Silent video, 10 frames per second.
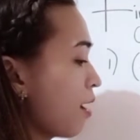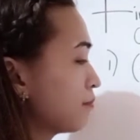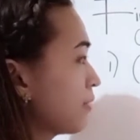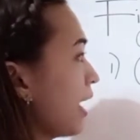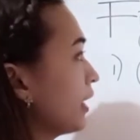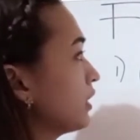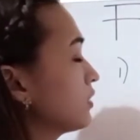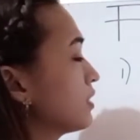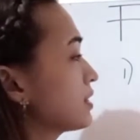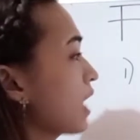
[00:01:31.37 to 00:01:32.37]

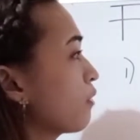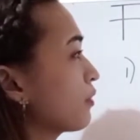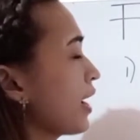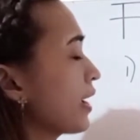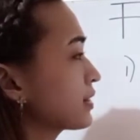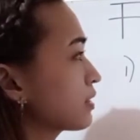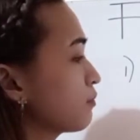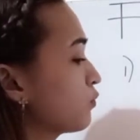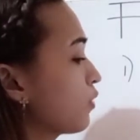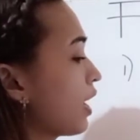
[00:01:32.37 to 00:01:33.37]
minus our x sub
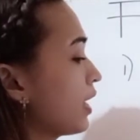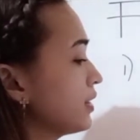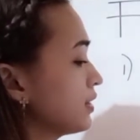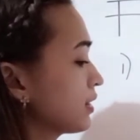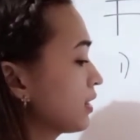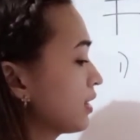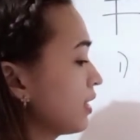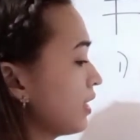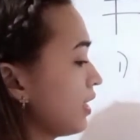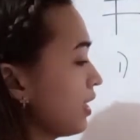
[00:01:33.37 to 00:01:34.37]
1
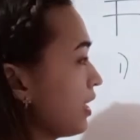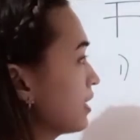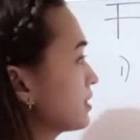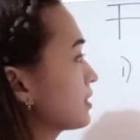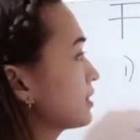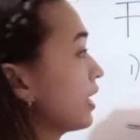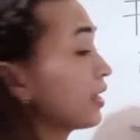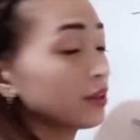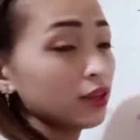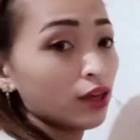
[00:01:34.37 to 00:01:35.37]
is
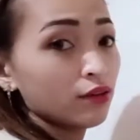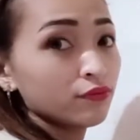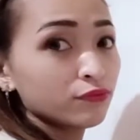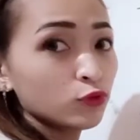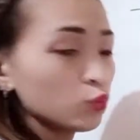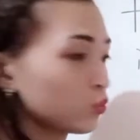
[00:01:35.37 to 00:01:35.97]
negative 2.